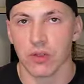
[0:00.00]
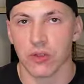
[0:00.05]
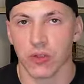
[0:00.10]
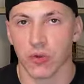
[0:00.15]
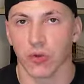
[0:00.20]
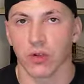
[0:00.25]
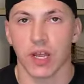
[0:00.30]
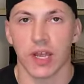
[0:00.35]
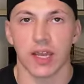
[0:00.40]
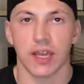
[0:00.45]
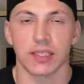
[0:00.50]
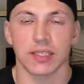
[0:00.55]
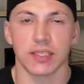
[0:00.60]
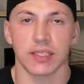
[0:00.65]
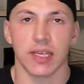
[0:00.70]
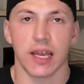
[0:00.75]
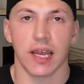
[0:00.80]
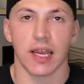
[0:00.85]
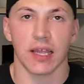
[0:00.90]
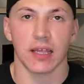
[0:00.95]
Jordan Akins
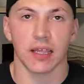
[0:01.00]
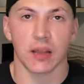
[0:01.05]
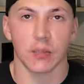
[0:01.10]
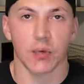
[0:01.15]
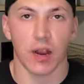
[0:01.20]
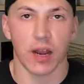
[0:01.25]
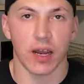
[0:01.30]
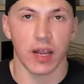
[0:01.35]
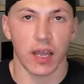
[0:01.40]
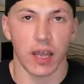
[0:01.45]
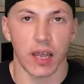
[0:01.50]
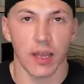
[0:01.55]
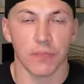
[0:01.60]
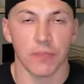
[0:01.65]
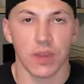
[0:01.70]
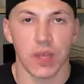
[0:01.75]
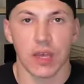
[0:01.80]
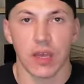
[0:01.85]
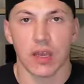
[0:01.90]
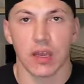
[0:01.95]
is tight end number
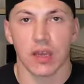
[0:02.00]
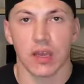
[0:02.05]
88,